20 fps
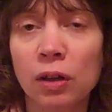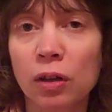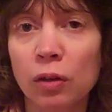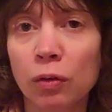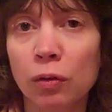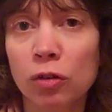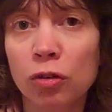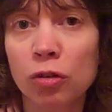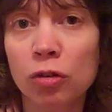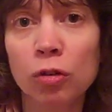
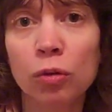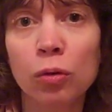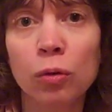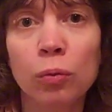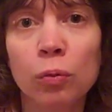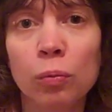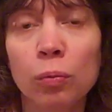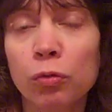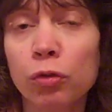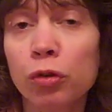the
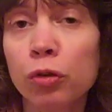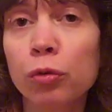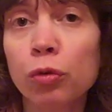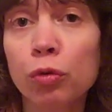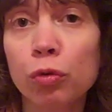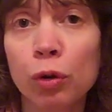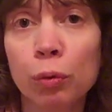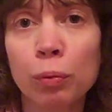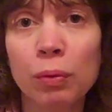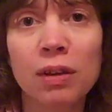
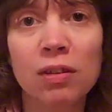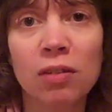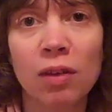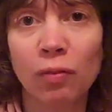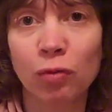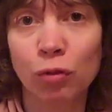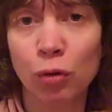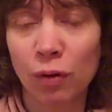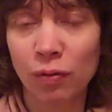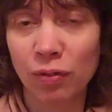3 weeks
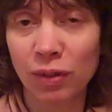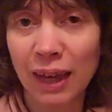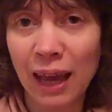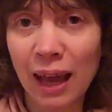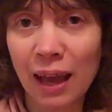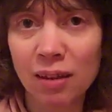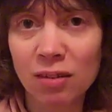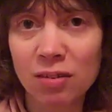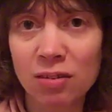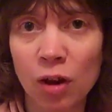after you have the
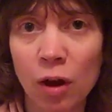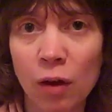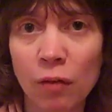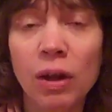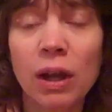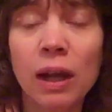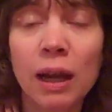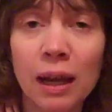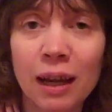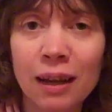cast
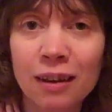off.